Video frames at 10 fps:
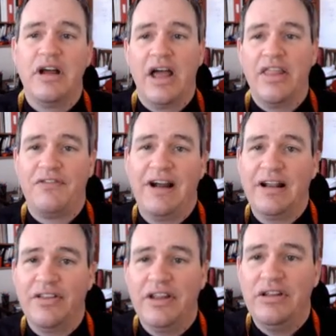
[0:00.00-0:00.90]
and the
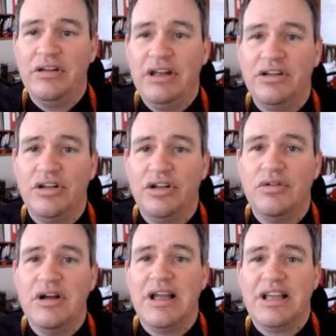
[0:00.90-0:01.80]
final thing you need to
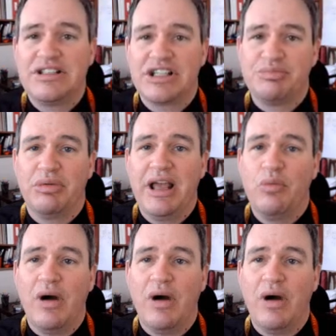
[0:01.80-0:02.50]
do is explain